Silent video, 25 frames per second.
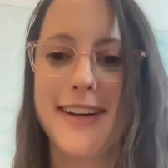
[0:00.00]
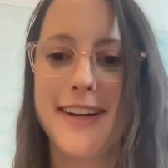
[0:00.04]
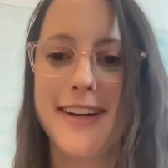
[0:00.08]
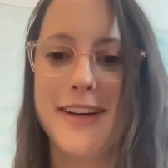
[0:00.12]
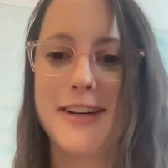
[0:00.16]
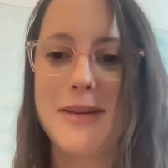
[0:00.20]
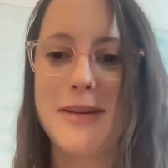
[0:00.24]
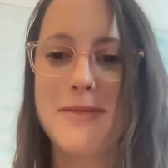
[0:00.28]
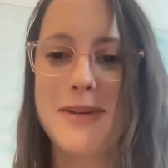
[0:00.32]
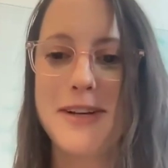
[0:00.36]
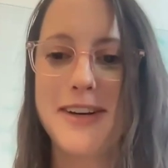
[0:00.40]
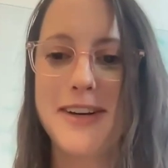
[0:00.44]

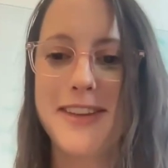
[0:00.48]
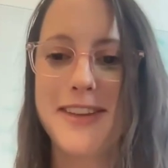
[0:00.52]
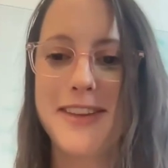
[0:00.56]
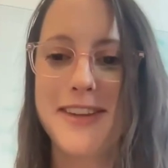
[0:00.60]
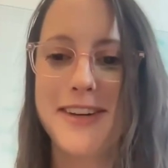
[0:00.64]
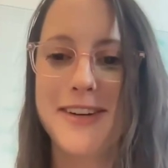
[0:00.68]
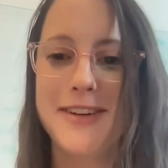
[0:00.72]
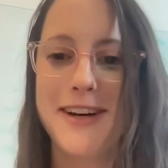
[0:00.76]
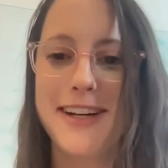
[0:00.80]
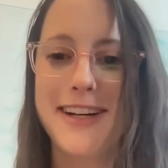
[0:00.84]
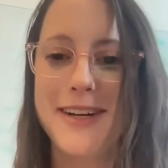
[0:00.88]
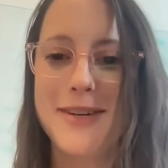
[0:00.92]
claiming all the
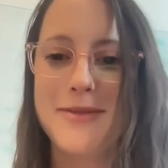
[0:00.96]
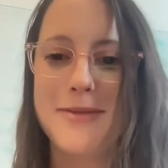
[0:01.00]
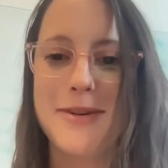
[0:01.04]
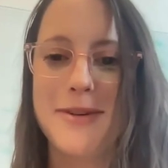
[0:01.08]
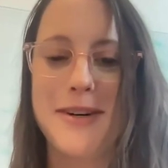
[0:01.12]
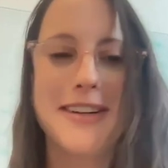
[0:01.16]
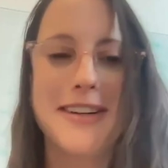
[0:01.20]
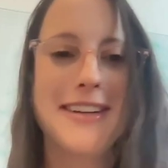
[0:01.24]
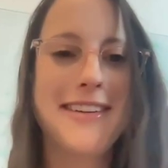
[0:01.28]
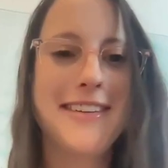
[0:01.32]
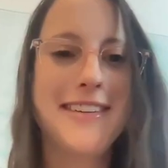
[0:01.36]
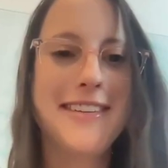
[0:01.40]
credit
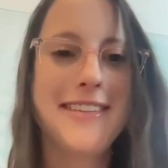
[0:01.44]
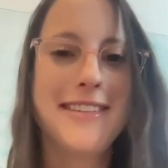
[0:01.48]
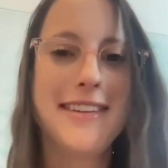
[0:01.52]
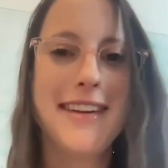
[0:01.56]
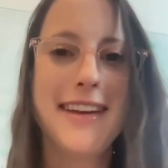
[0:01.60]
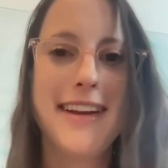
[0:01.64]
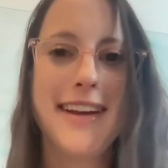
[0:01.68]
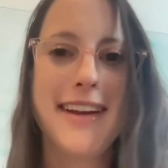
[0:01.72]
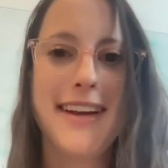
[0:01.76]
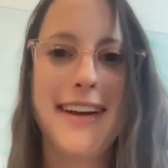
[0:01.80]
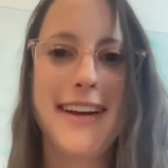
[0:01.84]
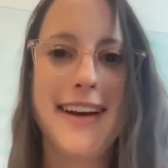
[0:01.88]
while he's
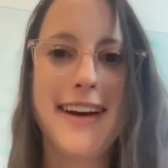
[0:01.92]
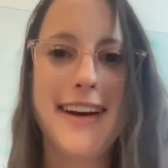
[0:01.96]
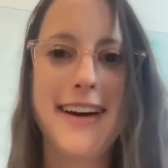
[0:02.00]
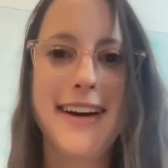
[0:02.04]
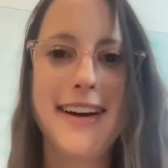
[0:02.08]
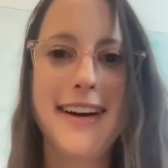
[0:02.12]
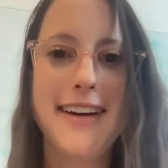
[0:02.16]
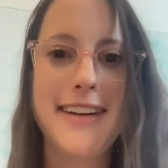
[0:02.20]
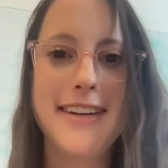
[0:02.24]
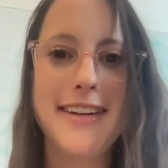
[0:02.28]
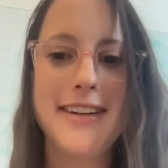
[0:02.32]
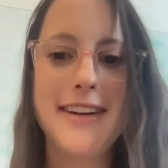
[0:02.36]

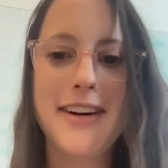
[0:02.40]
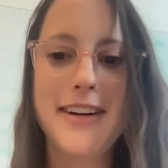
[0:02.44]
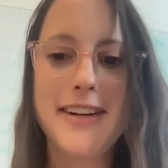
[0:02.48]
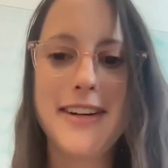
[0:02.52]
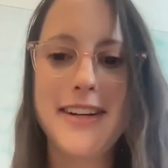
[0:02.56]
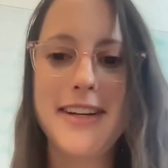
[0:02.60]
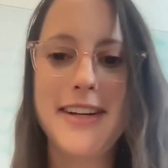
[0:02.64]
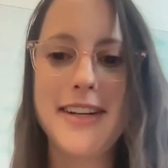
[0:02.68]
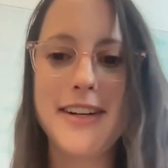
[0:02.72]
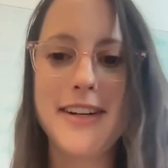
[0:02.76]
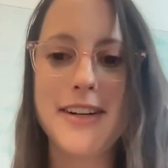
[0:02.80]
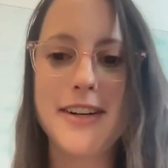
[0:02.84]

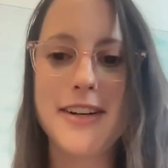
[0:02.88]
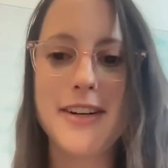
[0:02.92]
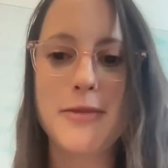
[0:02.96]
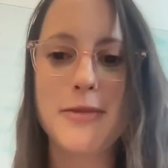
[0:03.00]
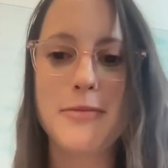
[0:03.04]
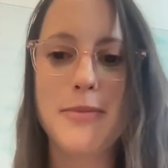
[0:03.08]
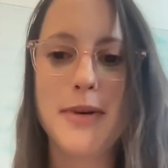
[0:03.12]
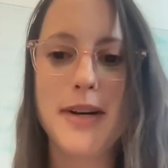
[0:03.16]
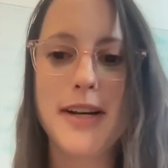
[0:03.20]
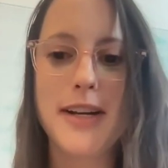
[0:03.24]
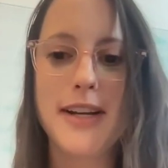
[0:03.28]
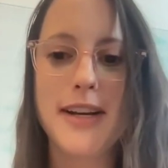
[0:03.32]
not
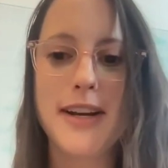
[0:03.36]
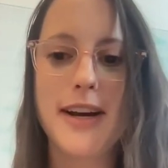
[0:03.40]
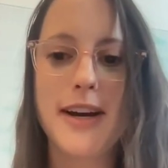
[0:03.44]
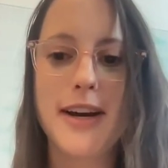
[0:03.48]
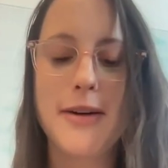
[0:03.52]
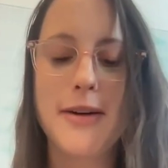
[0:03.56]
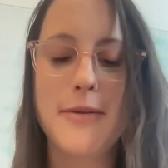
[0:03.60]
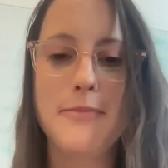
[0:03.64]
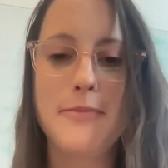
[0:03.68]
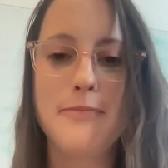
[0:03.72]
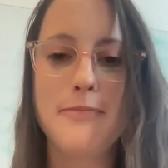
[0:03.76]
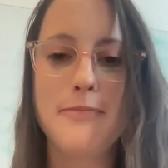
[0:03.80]
here. But